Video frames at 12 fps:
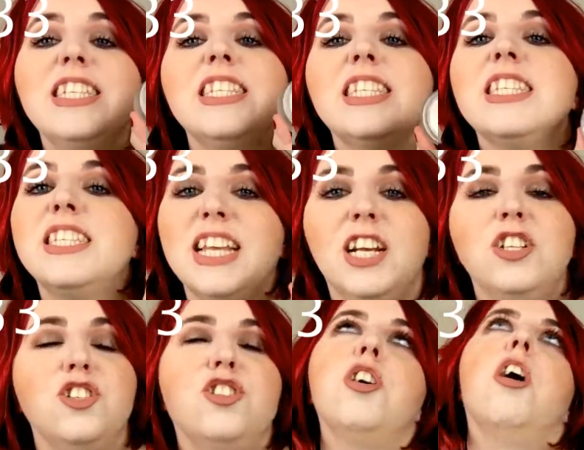This is the
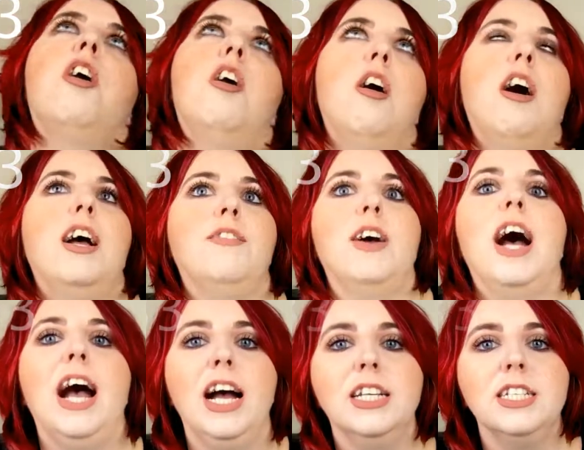second jar I've
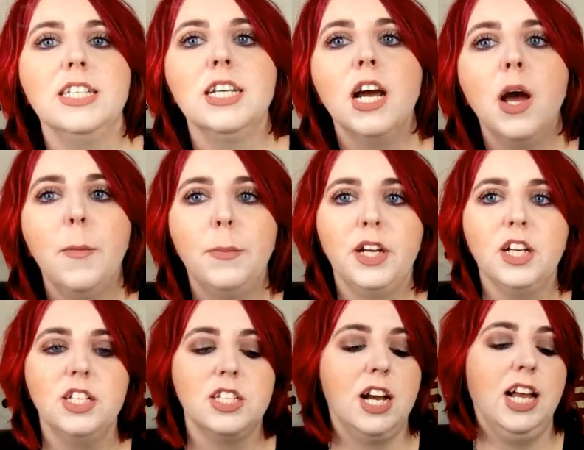had
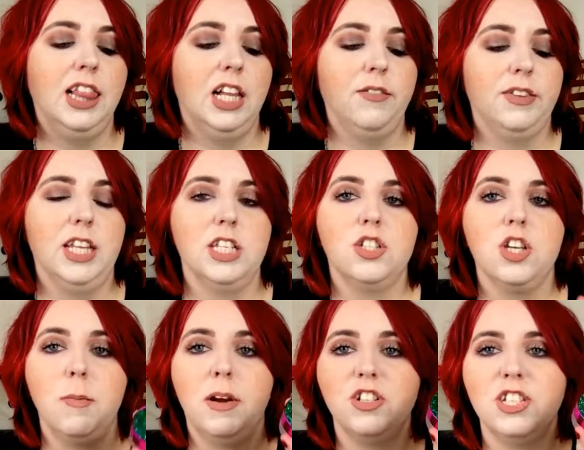because I love this
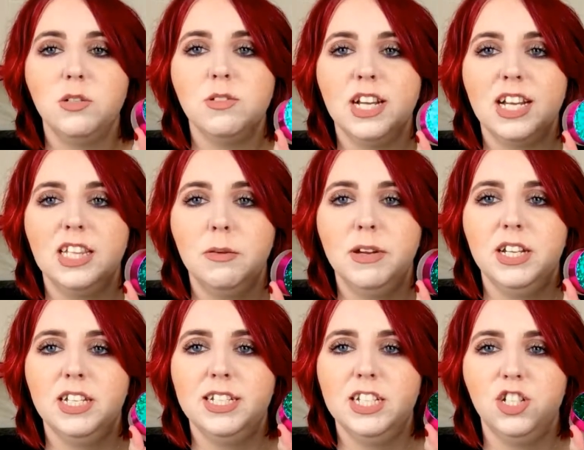so much. This was like a
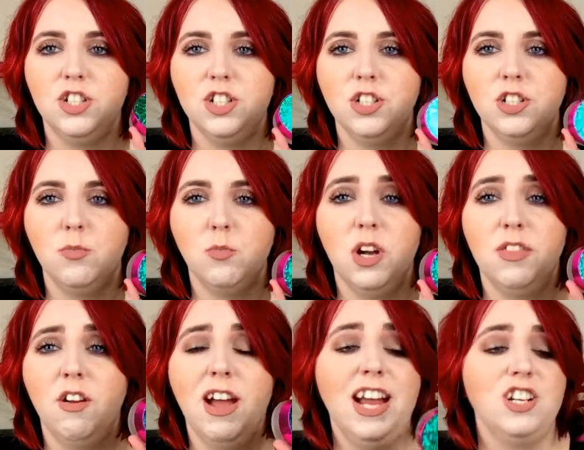limited edition
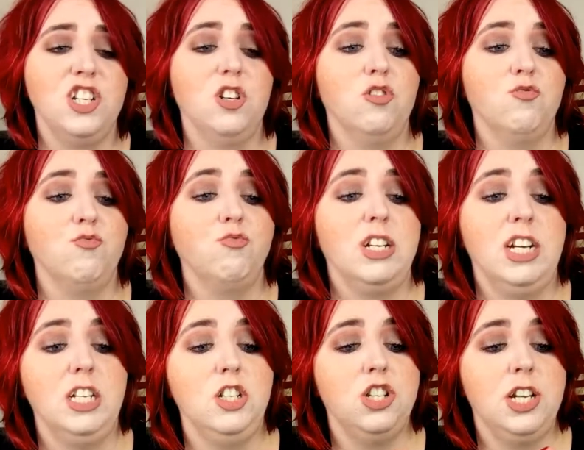one that I actually got
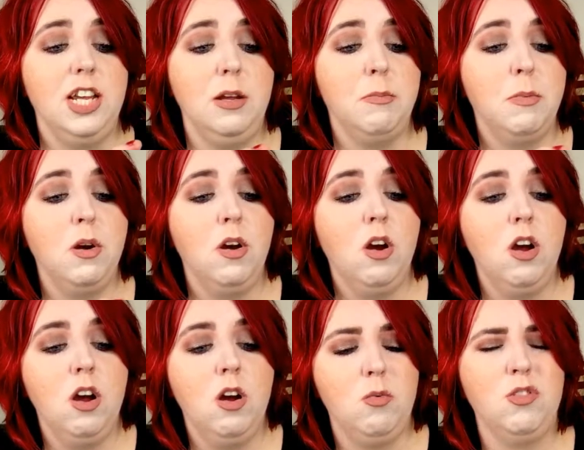really cheap.
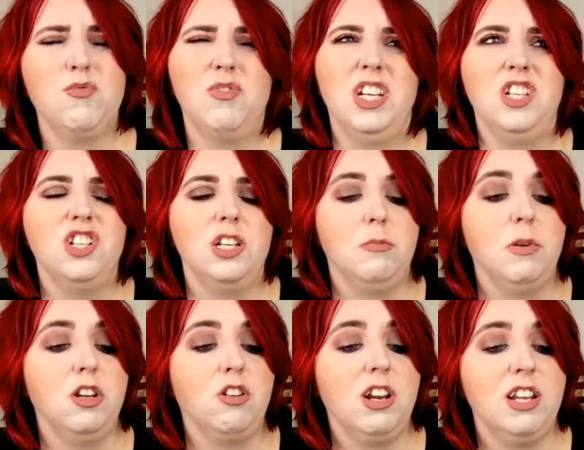Well, not really cheap,
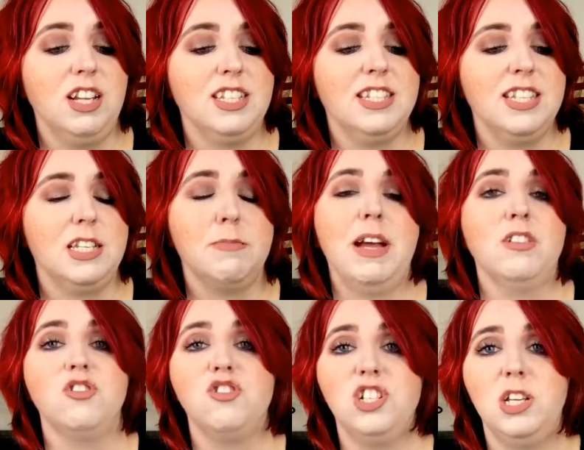but I got it like
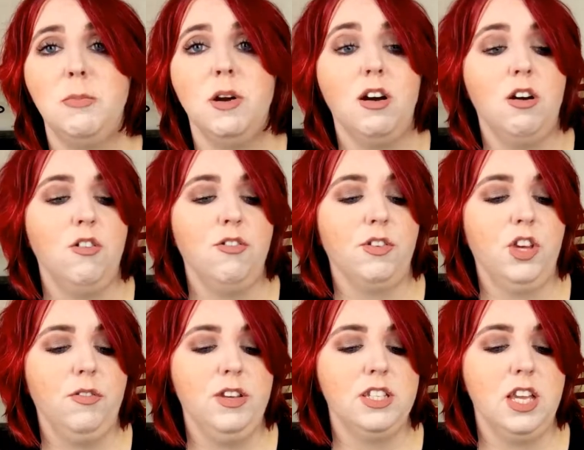£6 cheaper off of
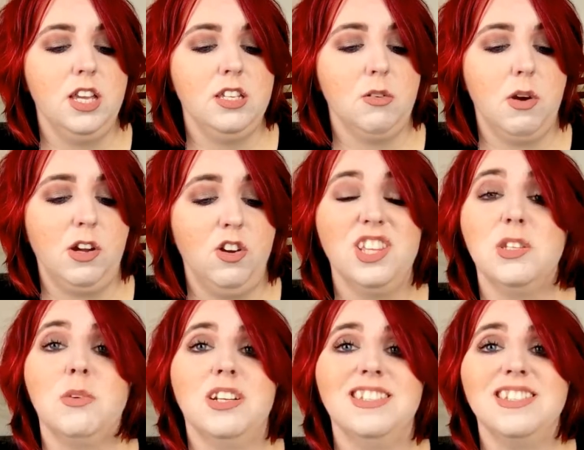QVC, so I got
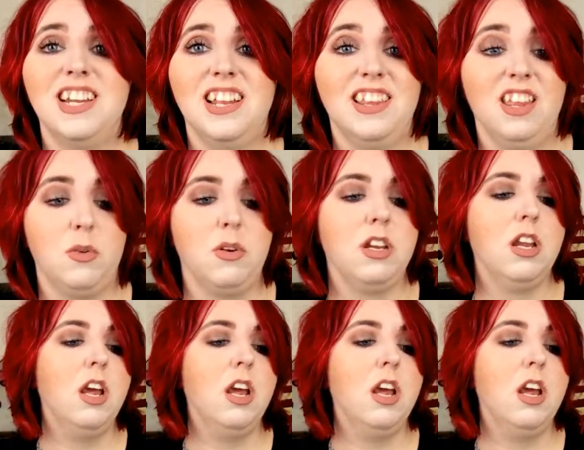this one instead of the other one.